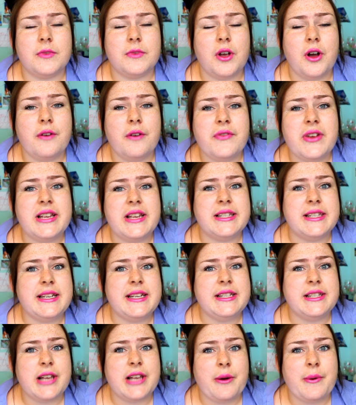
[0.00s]

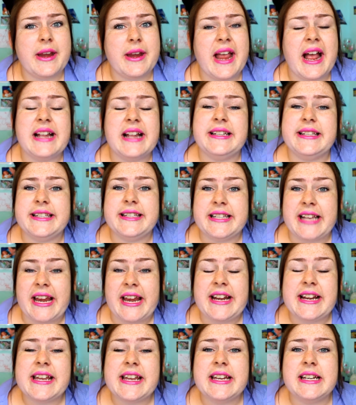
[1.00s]
Obviously Zoe had
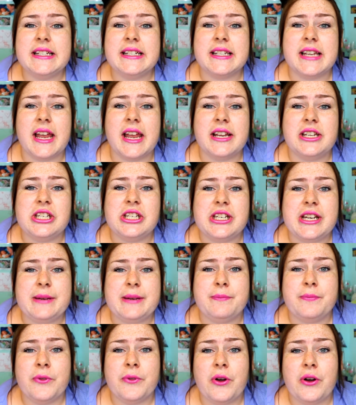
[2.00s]
seen it, and she
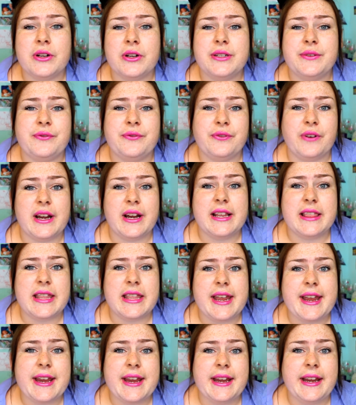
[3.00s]
blocked
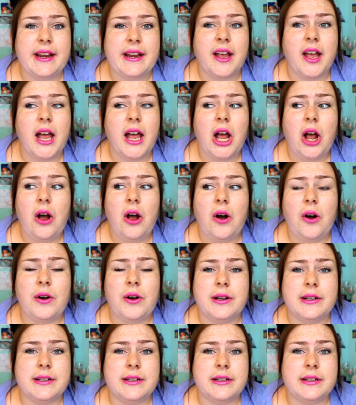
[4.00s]
Freely
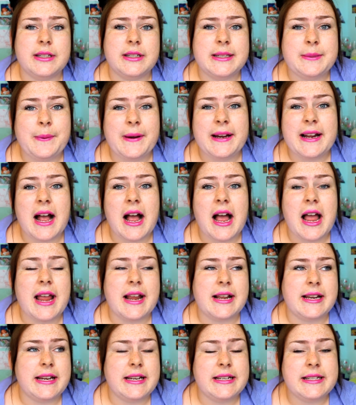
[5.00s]
on Twitter
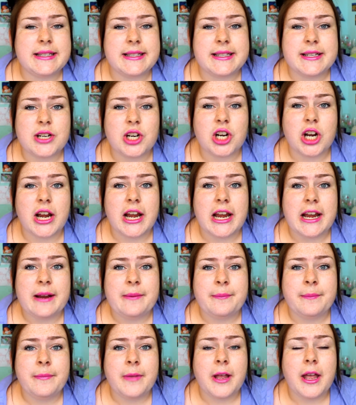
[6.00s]
and
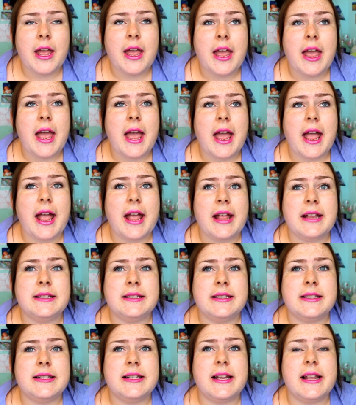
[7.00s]
Instagram,
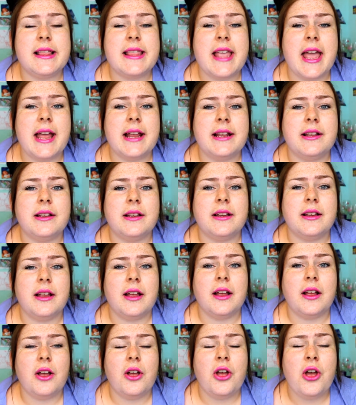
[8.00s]
and then
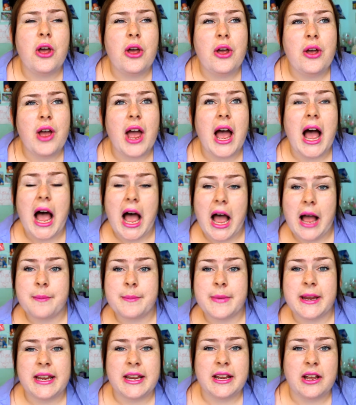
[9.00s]
her
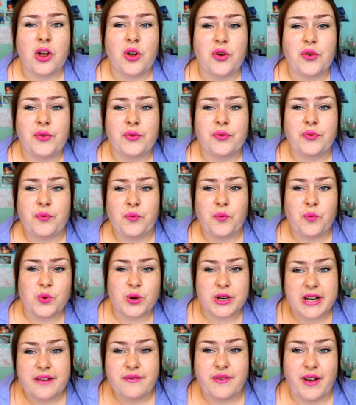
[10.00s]
army of
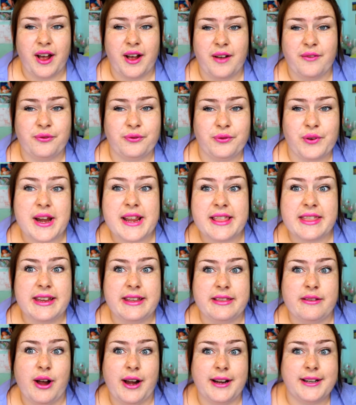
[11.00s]
whatever Freely
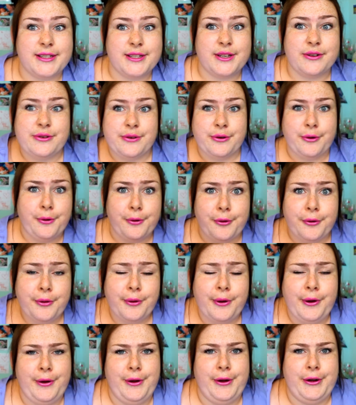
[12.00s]
likes to call
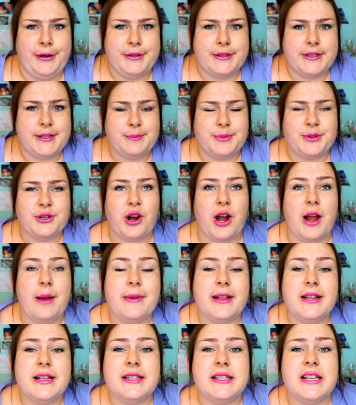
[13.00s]
her
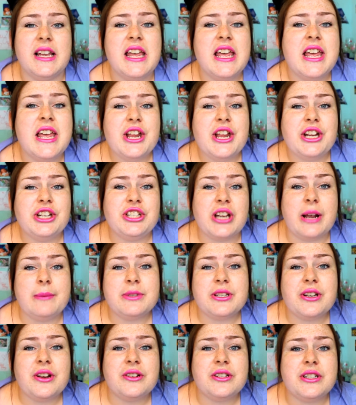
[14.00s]
subscribers
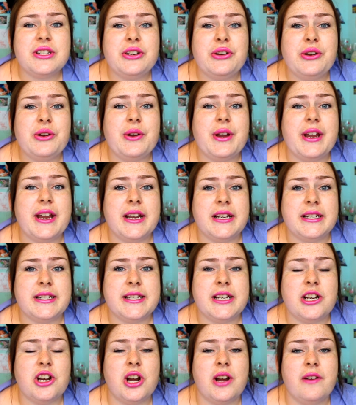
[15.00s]
jumped onto
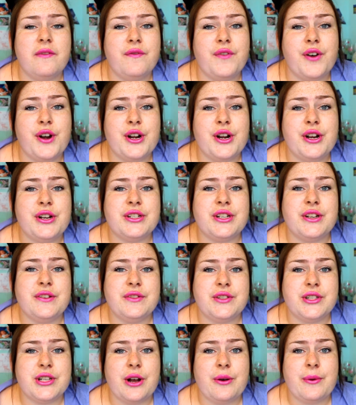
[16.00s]
Instagram photos of
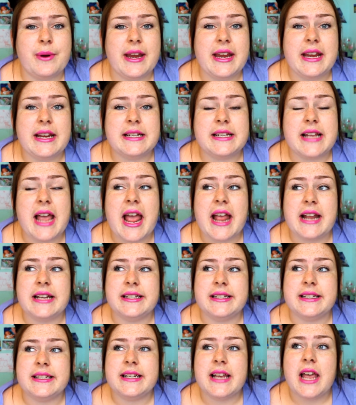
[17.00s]
Zoe's
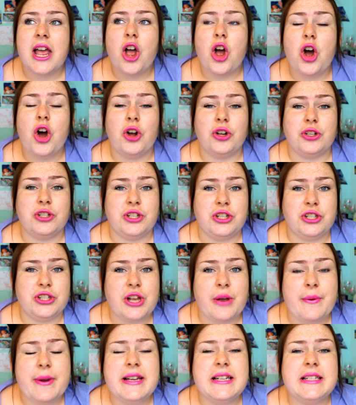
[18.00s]
and onto
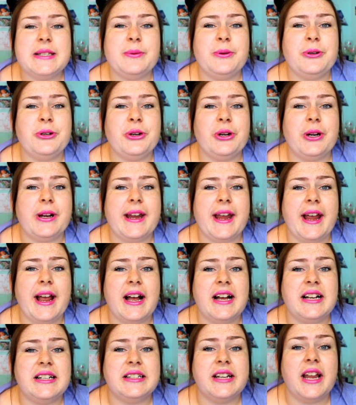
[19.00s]
Zoe's Twitter
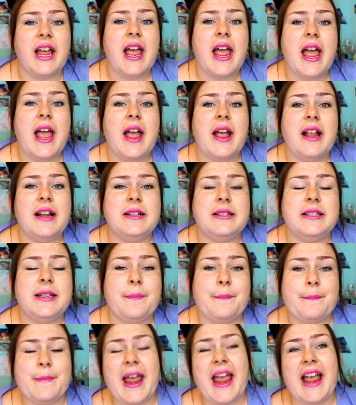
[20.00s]
account
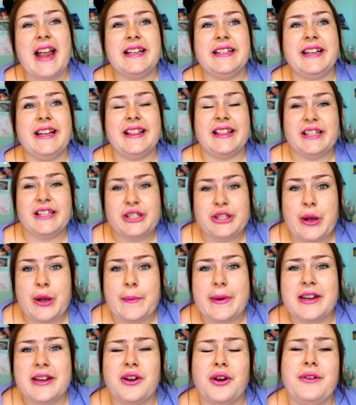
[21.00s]
demanding that
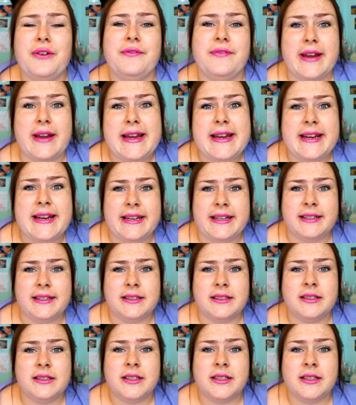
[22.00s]
Zoe go vegan.